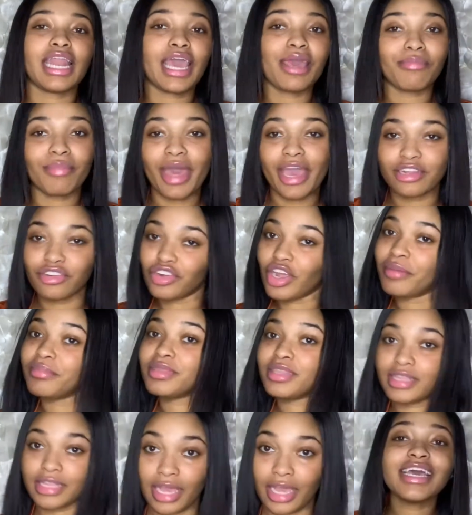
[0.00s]
a backdrop
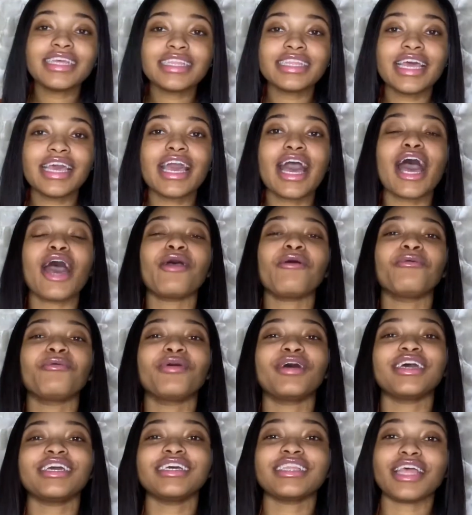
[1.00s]
stand. Next thing I
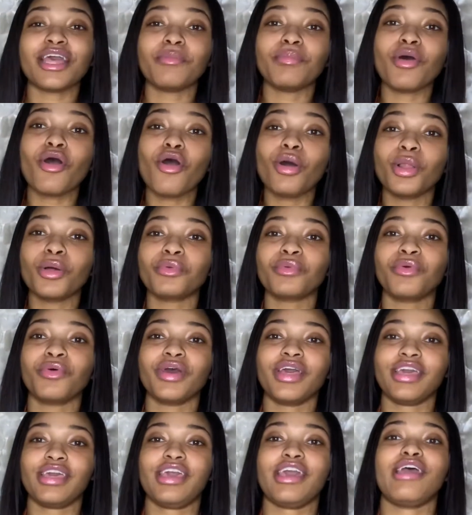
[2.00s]
want is a
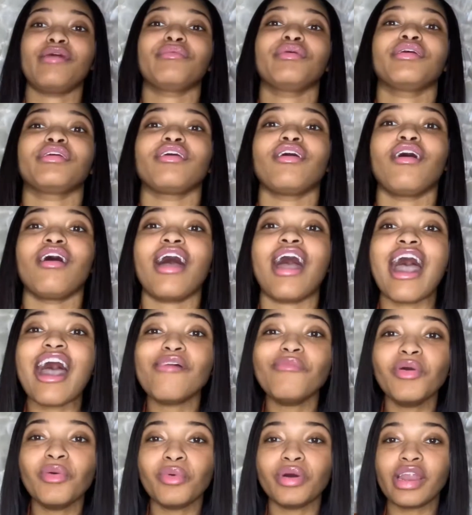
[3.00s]
Polaroid camera, y'all. I've
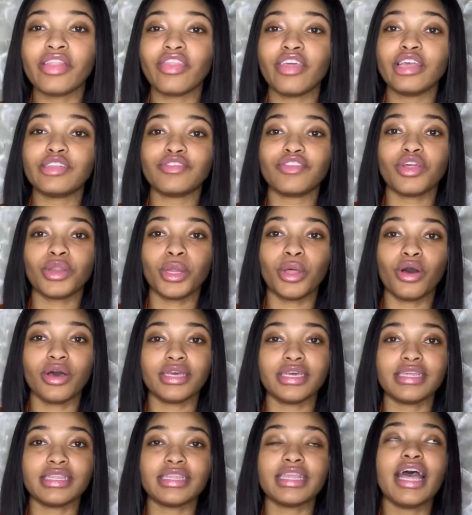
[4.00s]
been wanting these for the
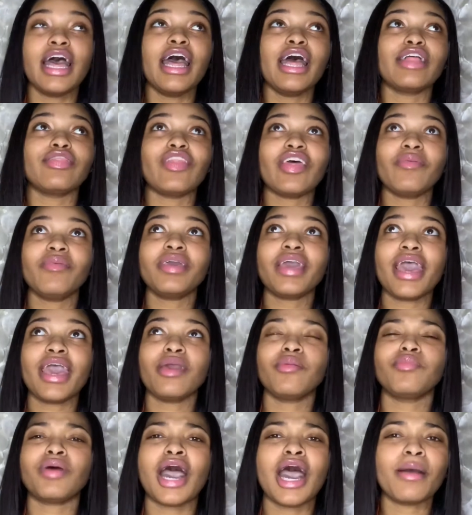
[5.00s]
longest. They
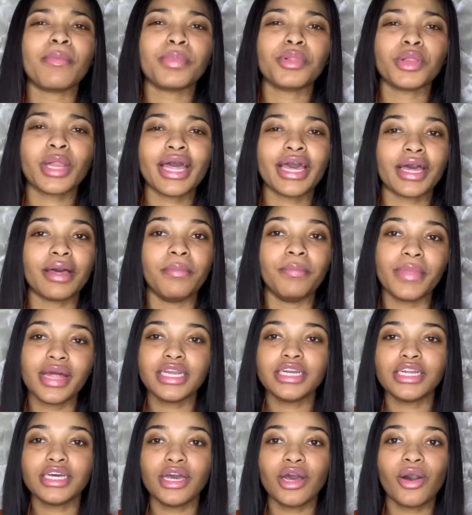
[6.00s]
became popular like a
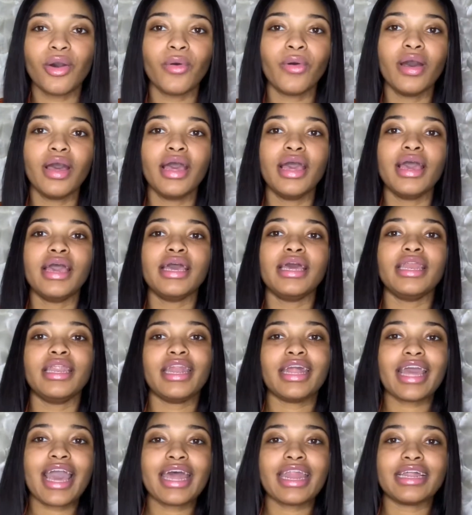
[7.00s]
minute ago. Then
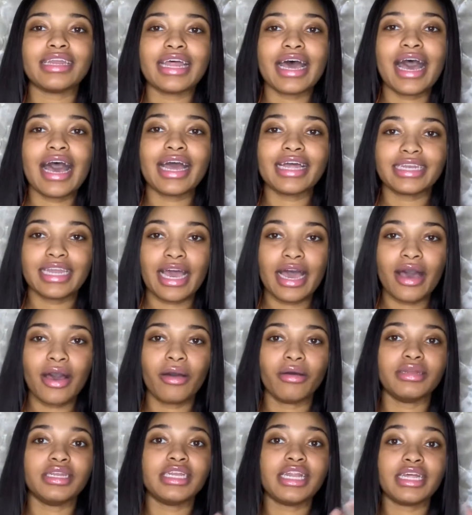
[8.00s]
they kind of died
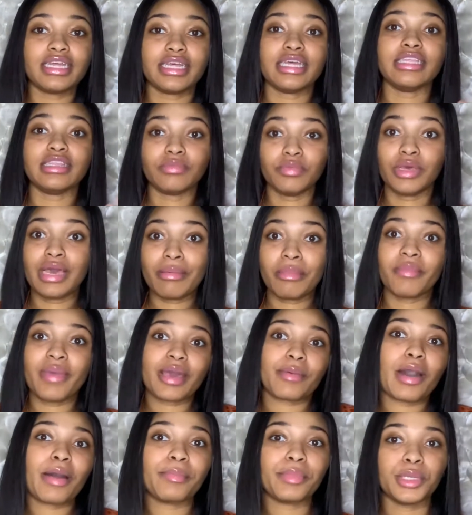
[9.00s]
down. Then it's becoming
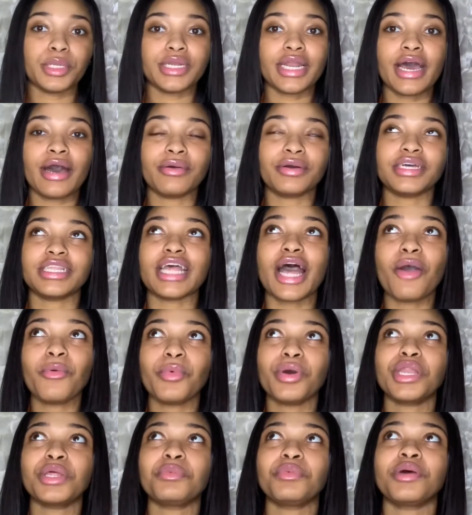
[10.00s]
back popular now because I
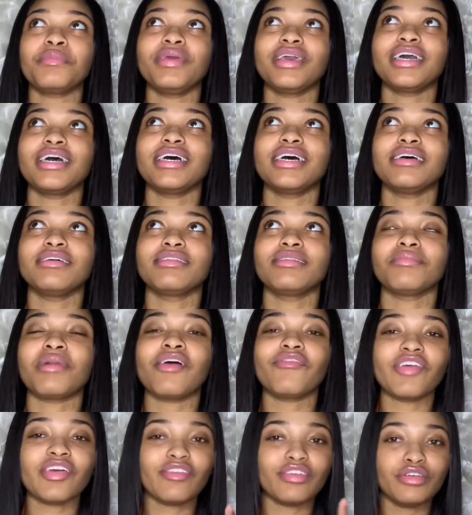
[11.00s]
wanted one because my
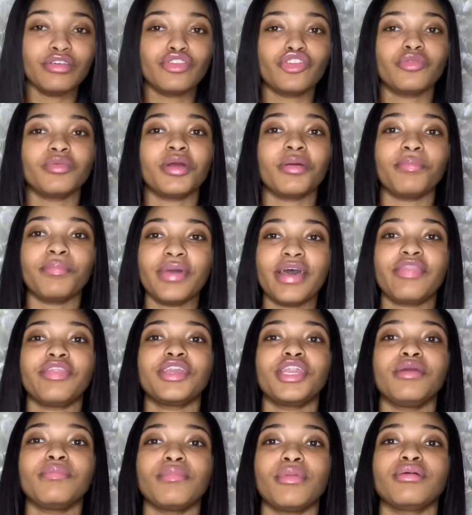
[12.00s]
favorite YouTuber,
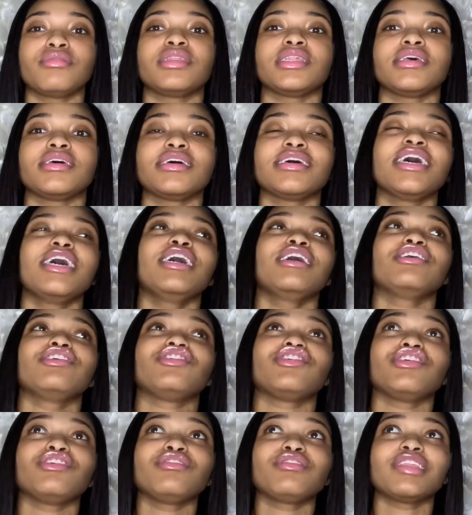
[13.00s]
Bethany Mosa,
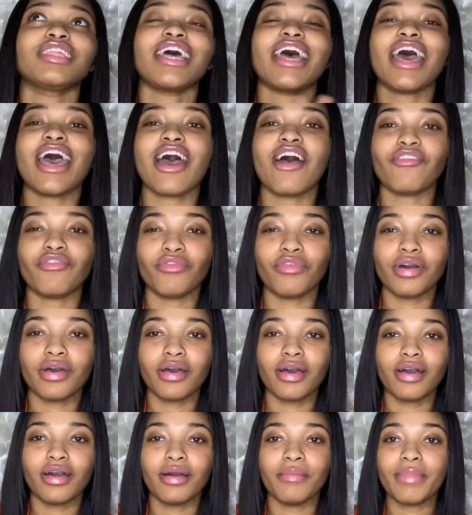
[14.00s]
she used to have
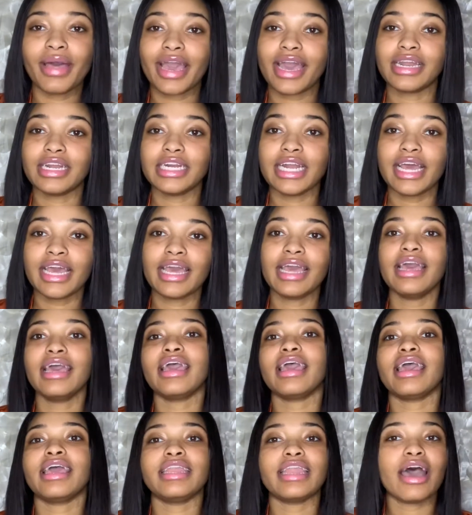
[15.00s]
one back in the day.
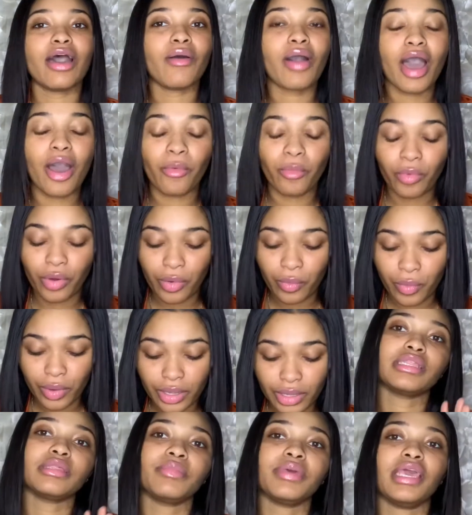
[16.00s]
And now I want one.
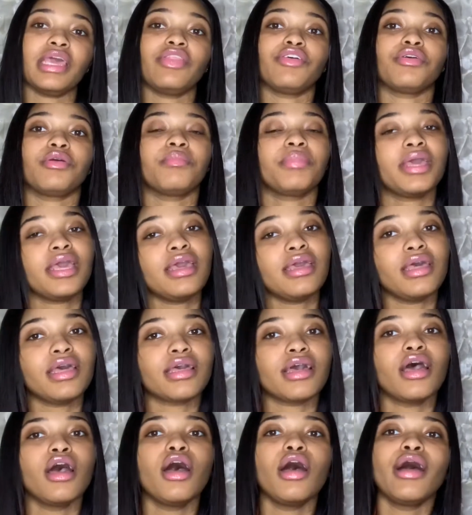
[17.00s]
It'd be either pink,
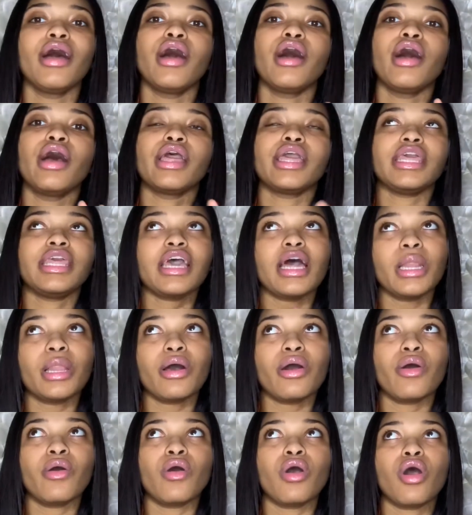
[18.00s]

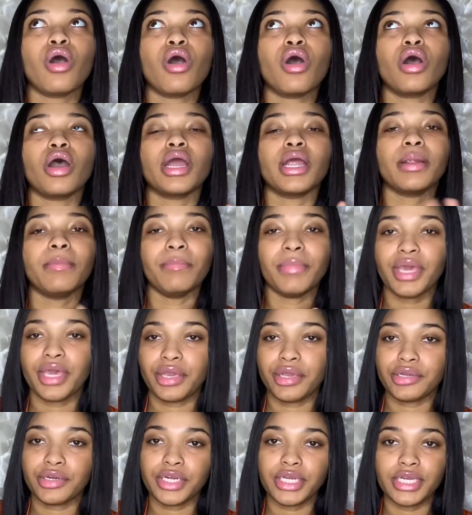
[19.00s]
yellow, or
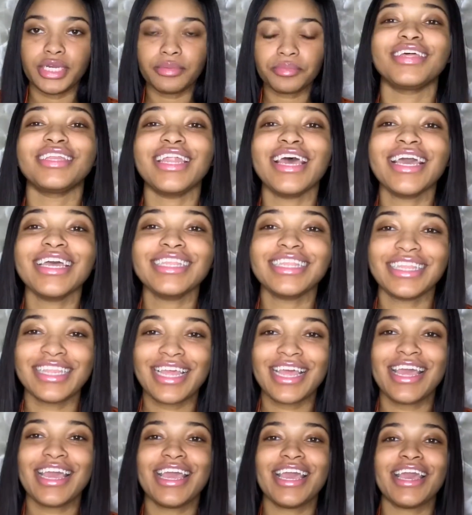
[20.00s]
mint green. The next
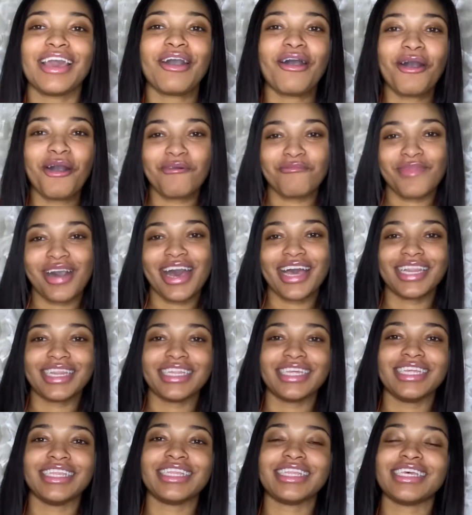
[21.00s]
thing on my
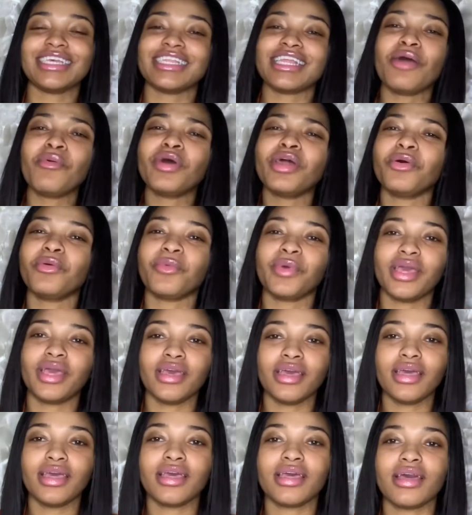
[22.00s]
list is I want a wig,